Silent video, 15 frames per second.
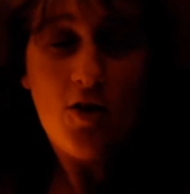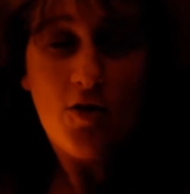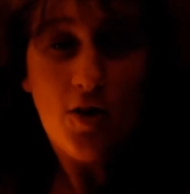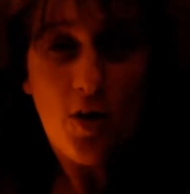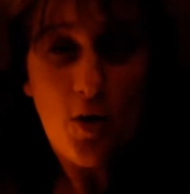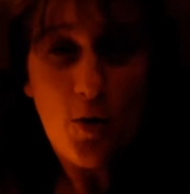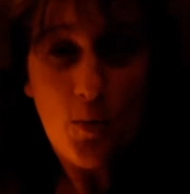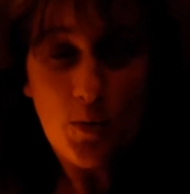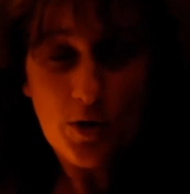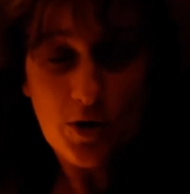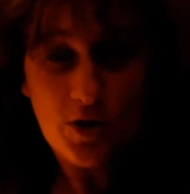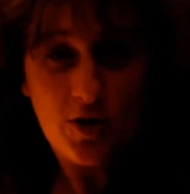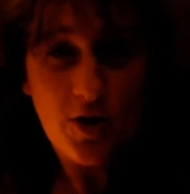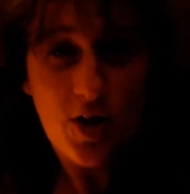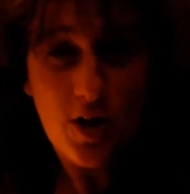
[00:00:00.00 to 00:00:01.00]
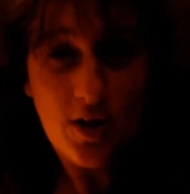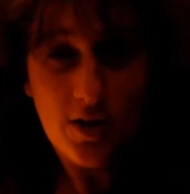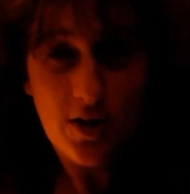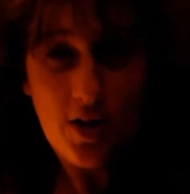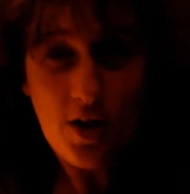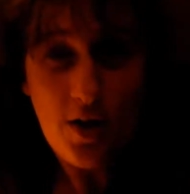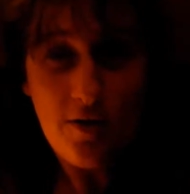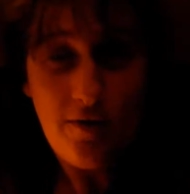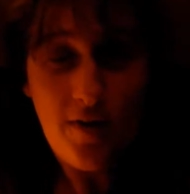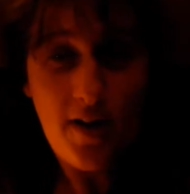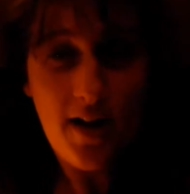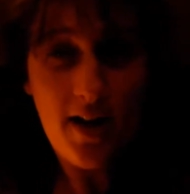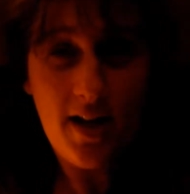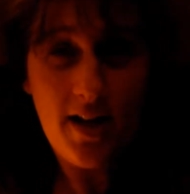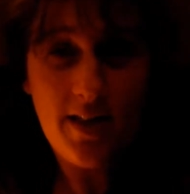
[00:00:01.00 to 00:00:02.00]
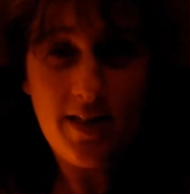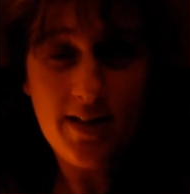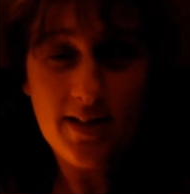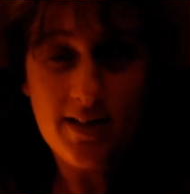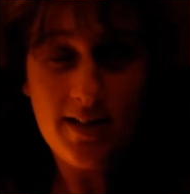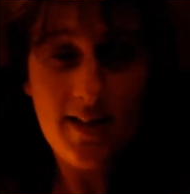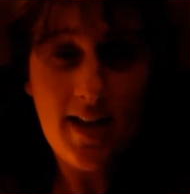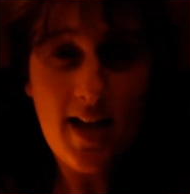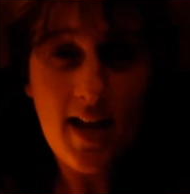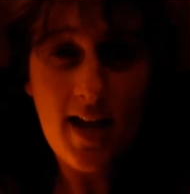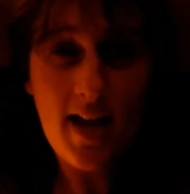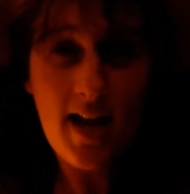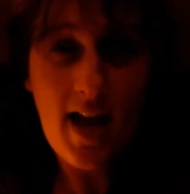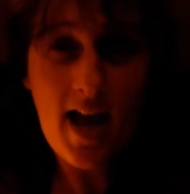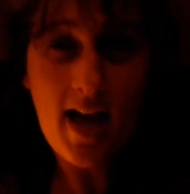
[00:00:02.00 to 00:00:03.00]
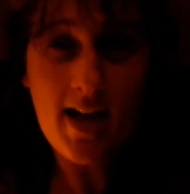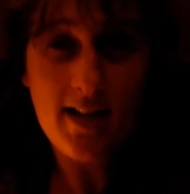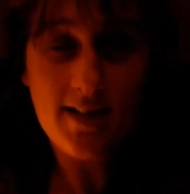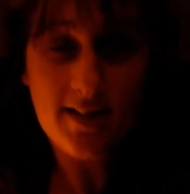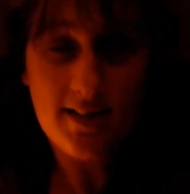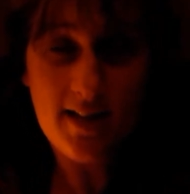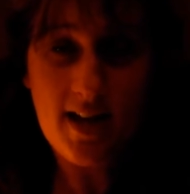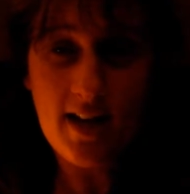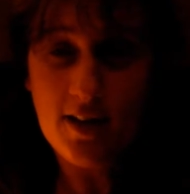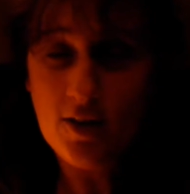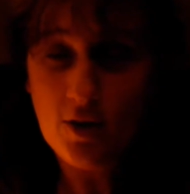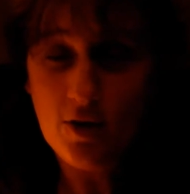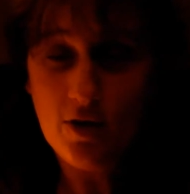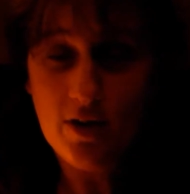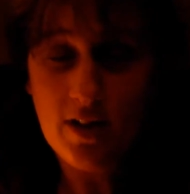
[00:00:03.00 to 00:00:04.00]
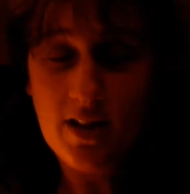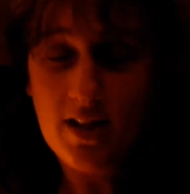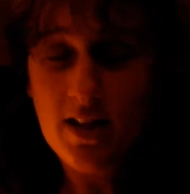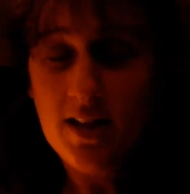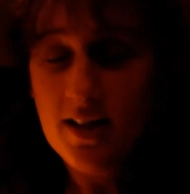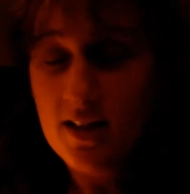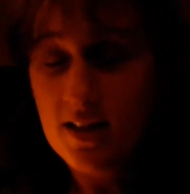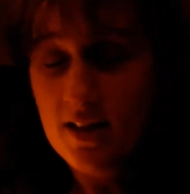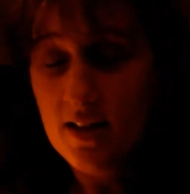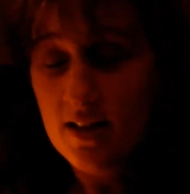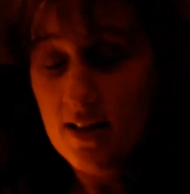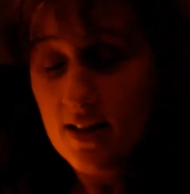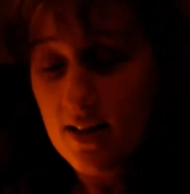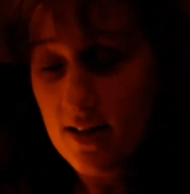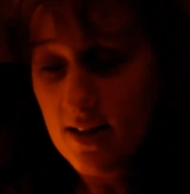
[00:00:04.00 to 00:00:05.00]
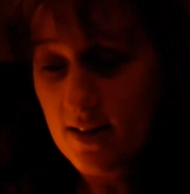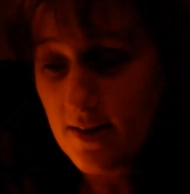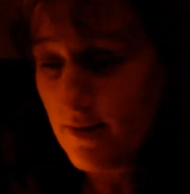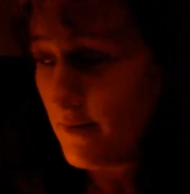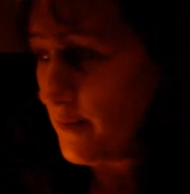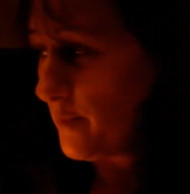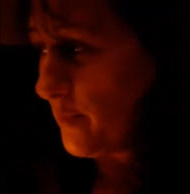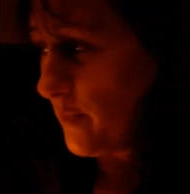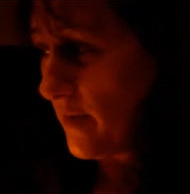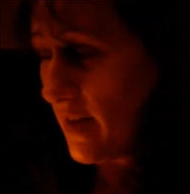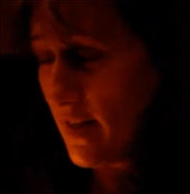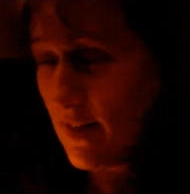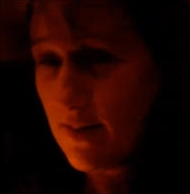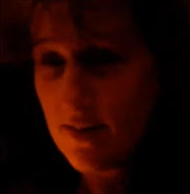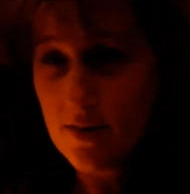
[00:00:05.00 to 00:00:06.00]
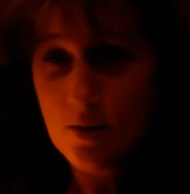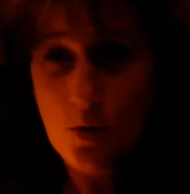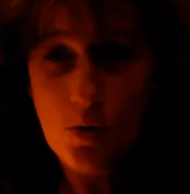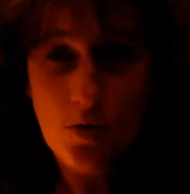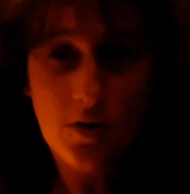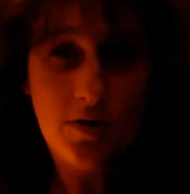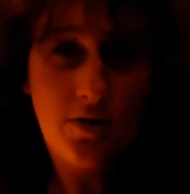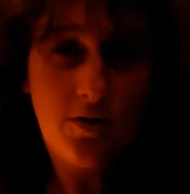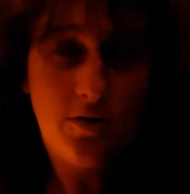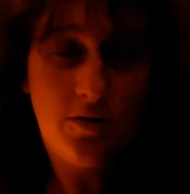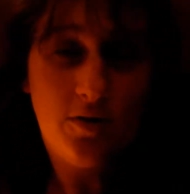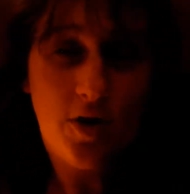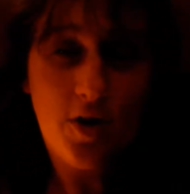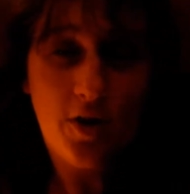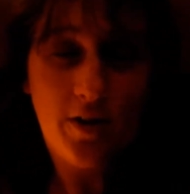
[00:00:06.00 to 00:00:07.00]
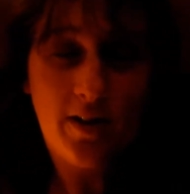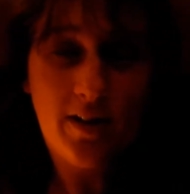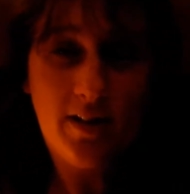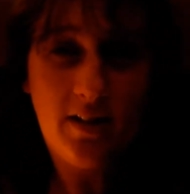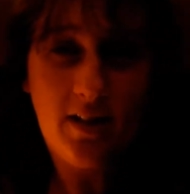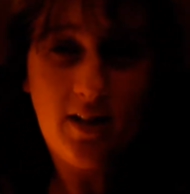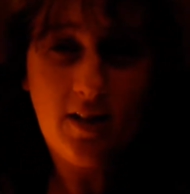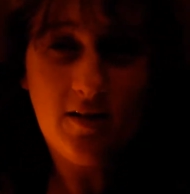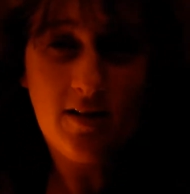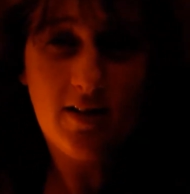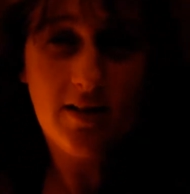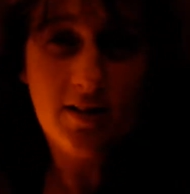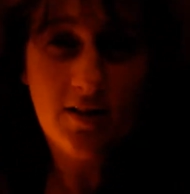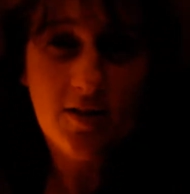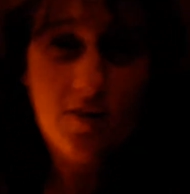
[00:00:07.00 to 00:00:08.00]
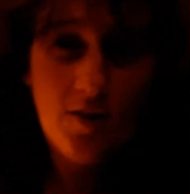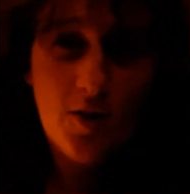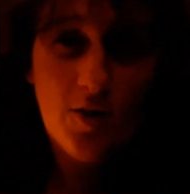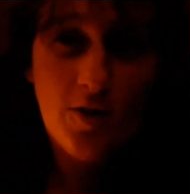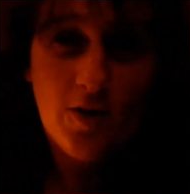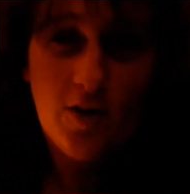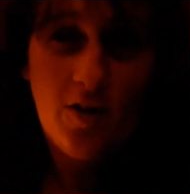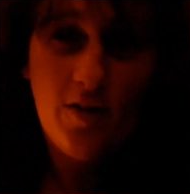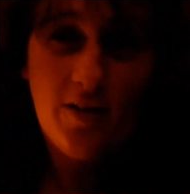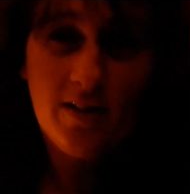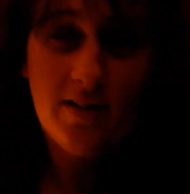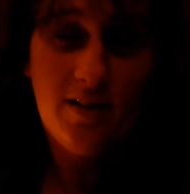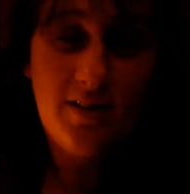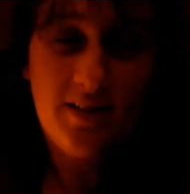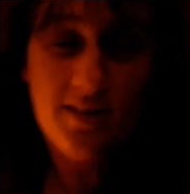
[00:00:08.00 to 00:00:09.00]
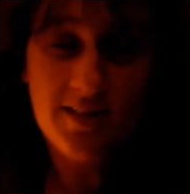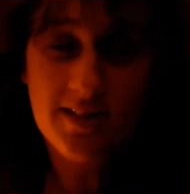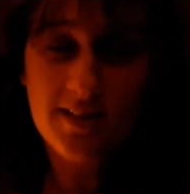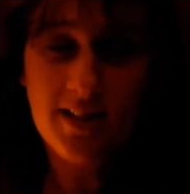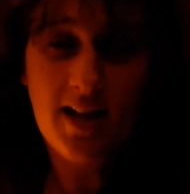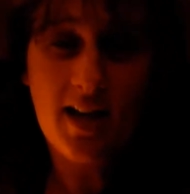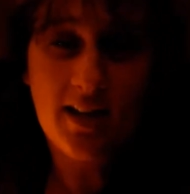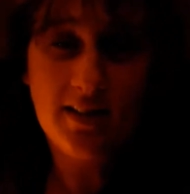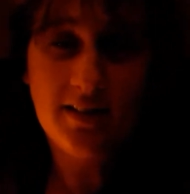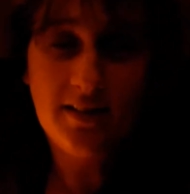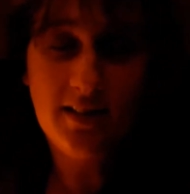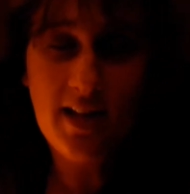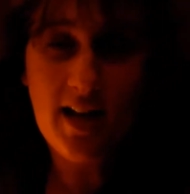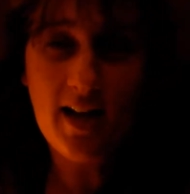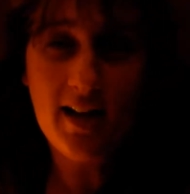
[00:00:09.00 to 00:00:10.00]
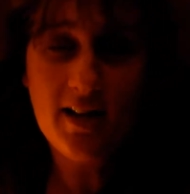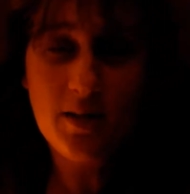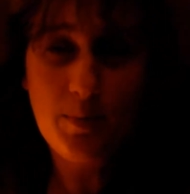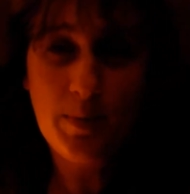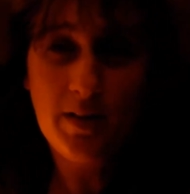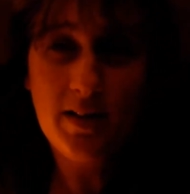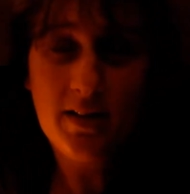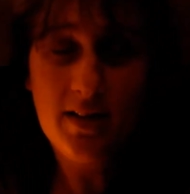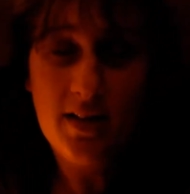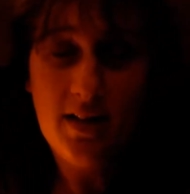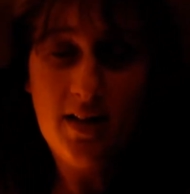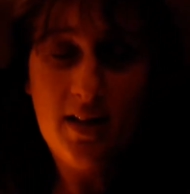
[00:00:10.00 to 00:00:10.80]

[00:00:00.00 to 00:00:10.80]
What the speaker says: So we're starting off this day at 9:30. It's of course dark in here. I just turned on the side light, but